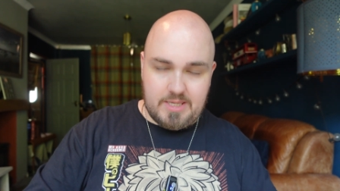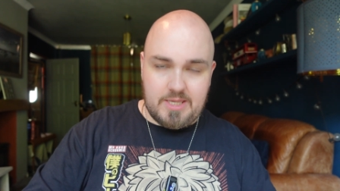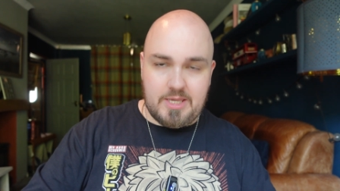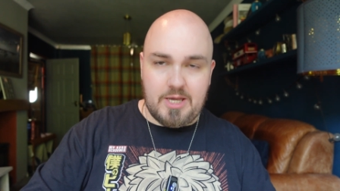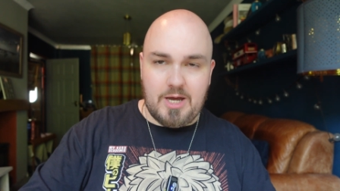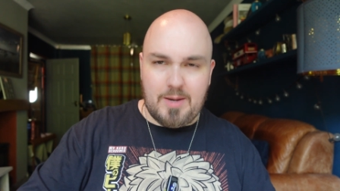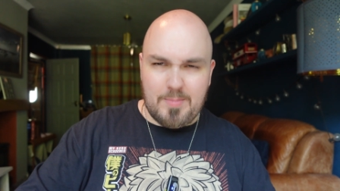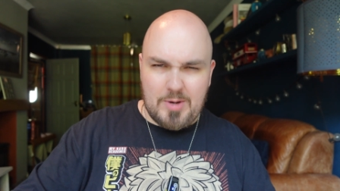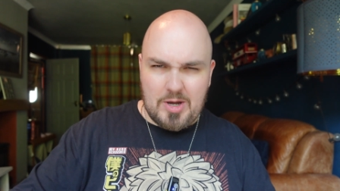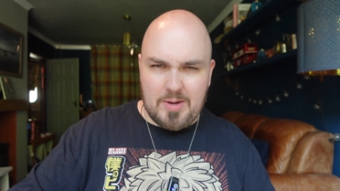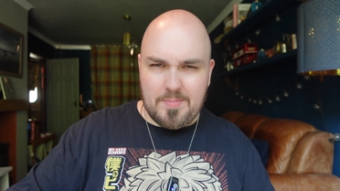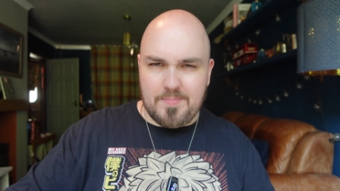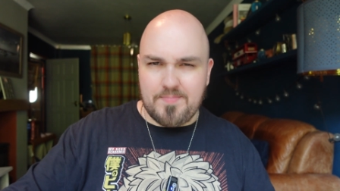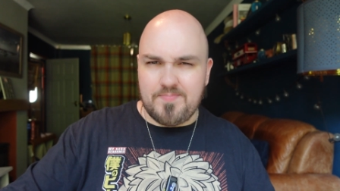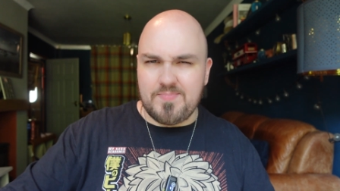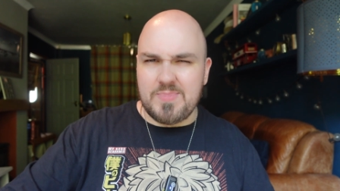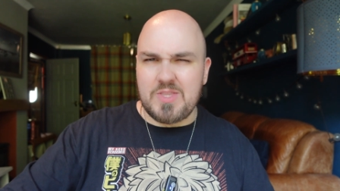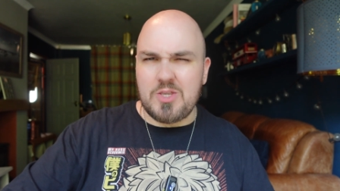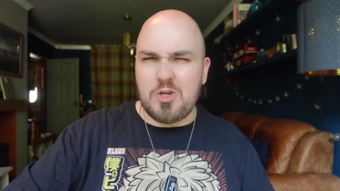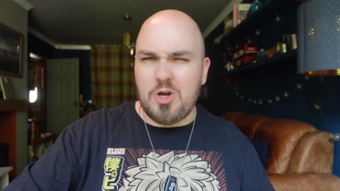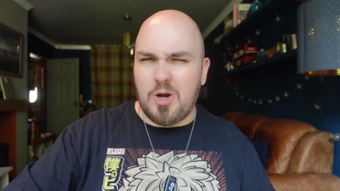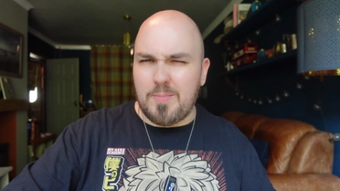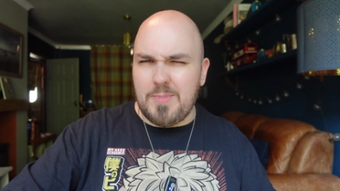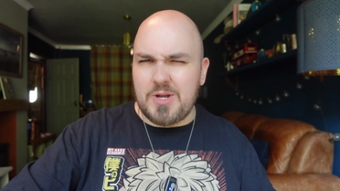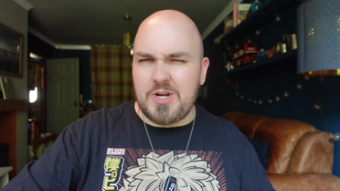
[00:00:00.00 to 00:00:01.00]
Come on
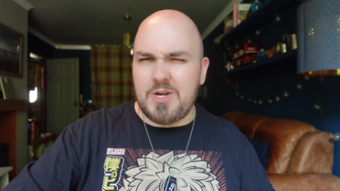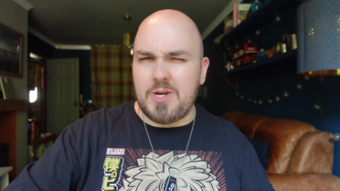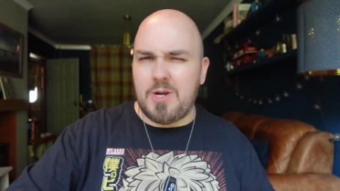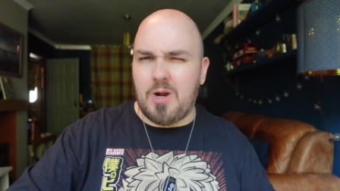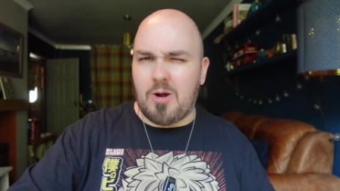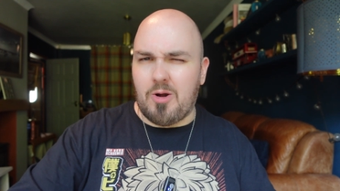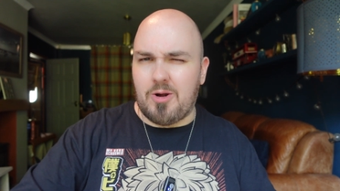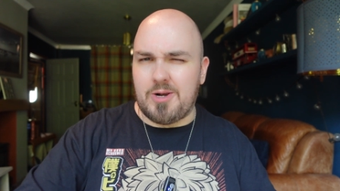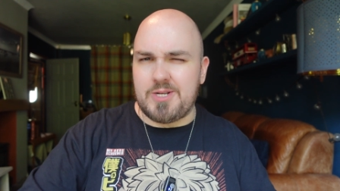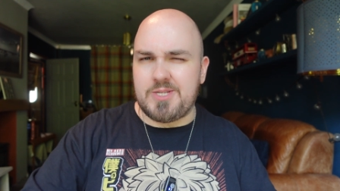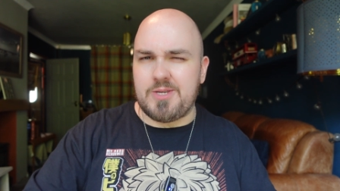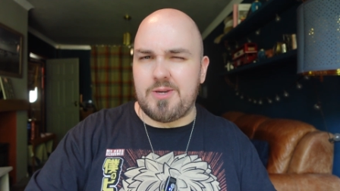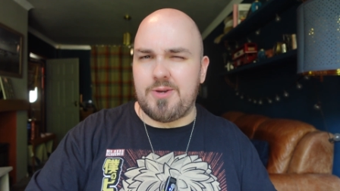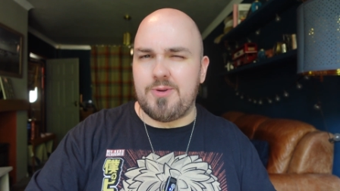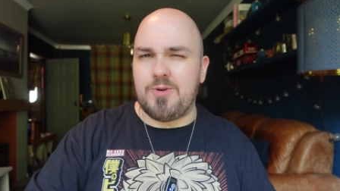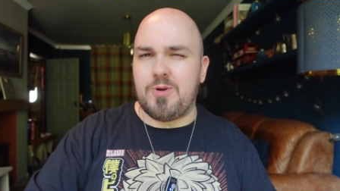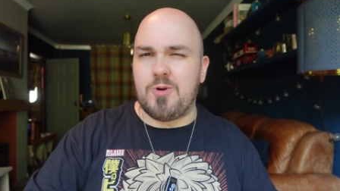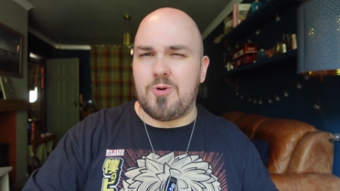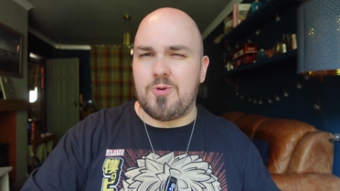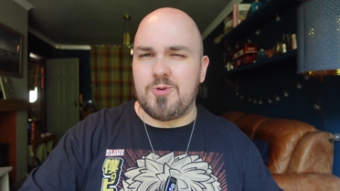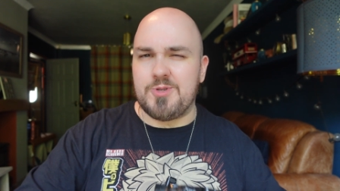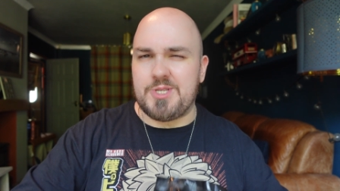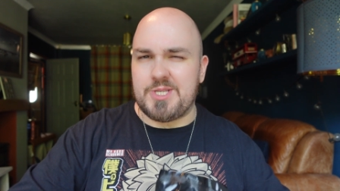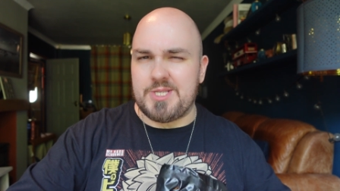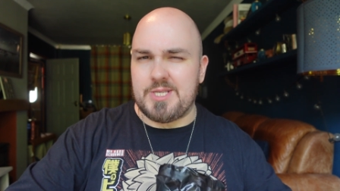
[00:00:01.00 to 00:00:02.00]
common Naruto
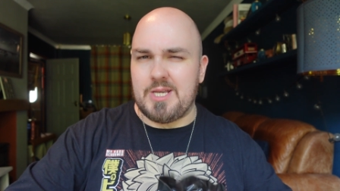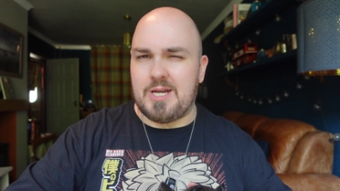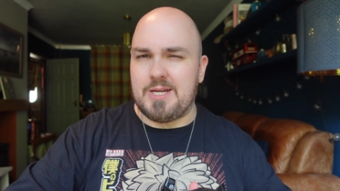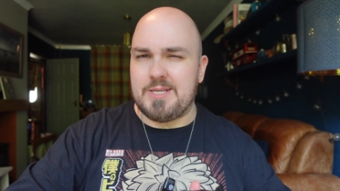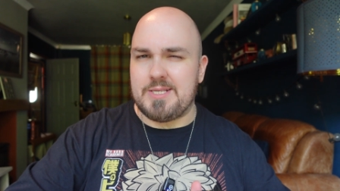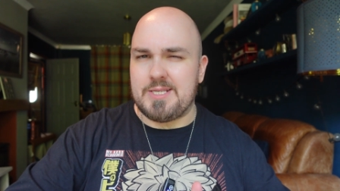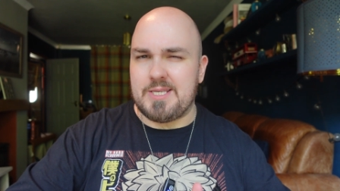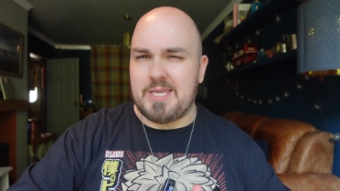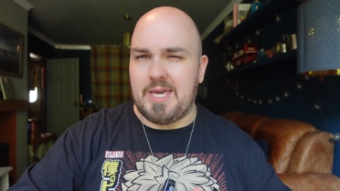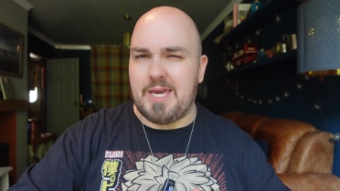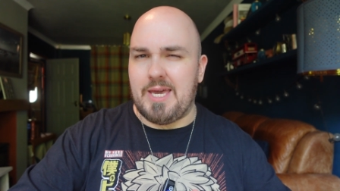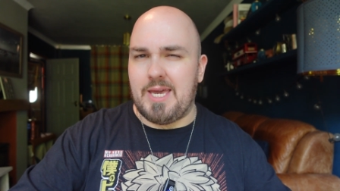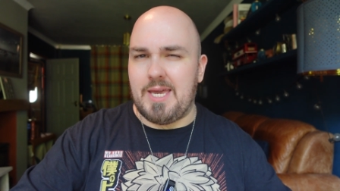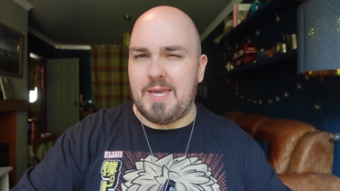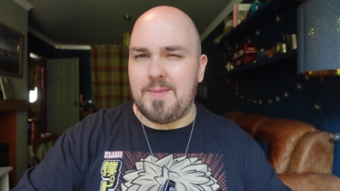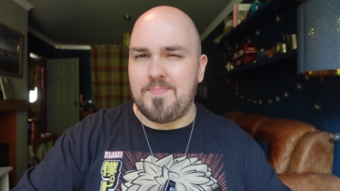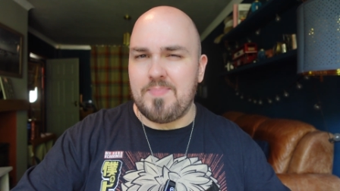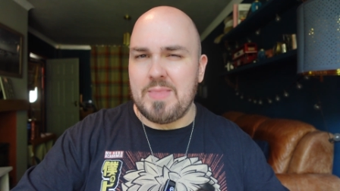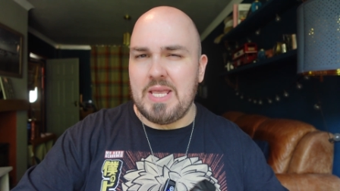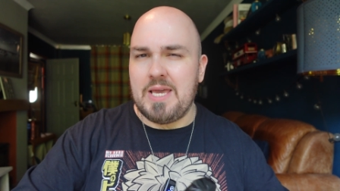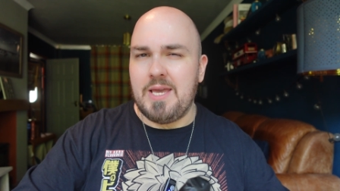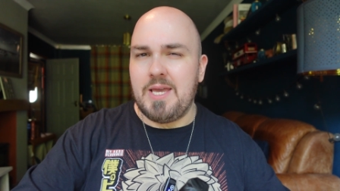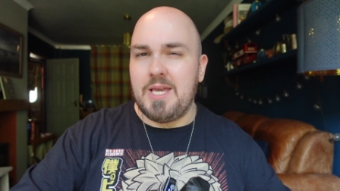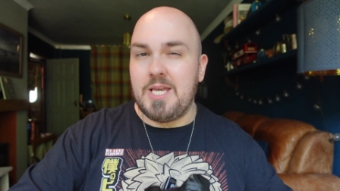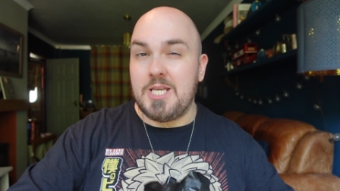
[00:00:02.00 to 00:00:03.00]
or
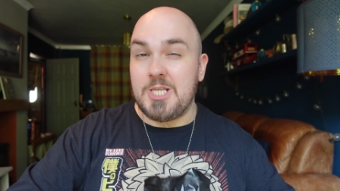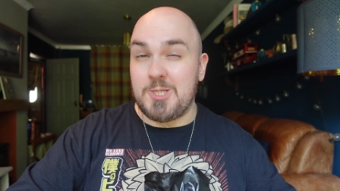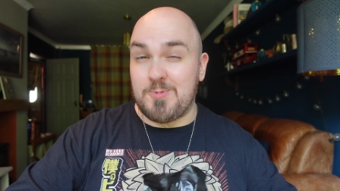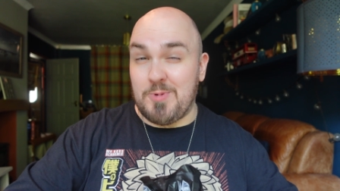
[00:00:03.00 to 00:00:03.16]
Sasuke.